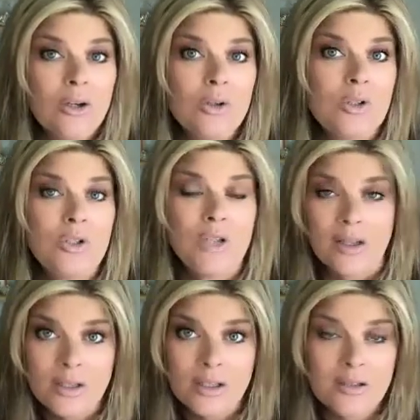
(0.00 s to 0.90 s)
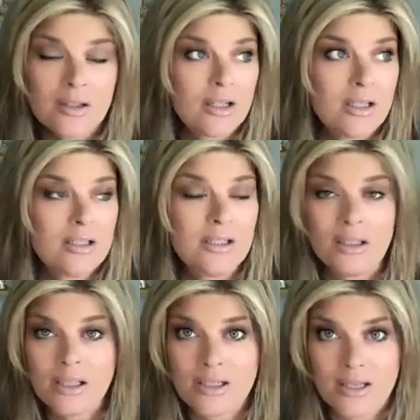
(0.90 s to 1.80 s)
who's done this a
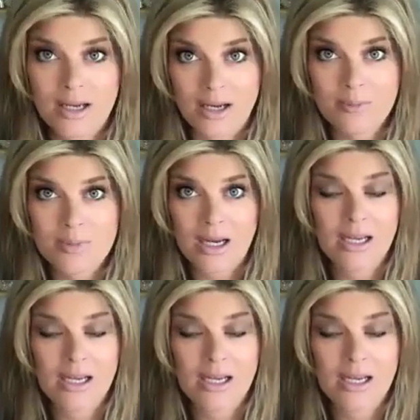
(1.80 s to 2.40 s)
gazillion times.